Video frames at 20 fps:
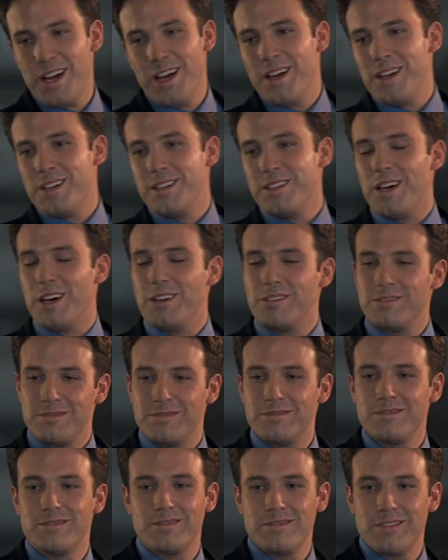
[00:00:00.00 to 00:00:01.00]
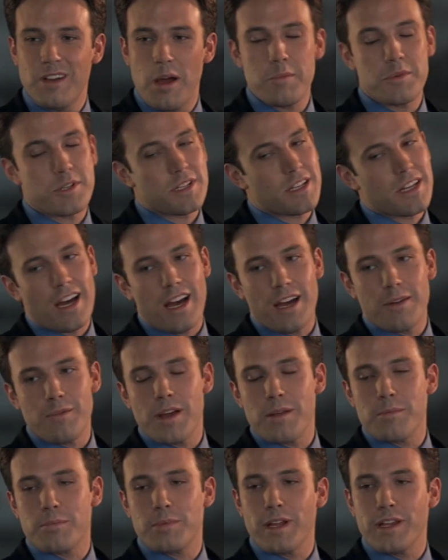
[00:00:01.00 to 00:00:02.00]
No, I'm just a guy I'd rather
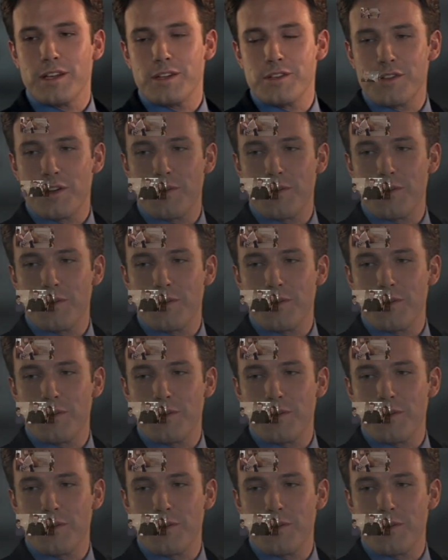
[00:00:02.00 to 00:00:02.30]
play in the dirt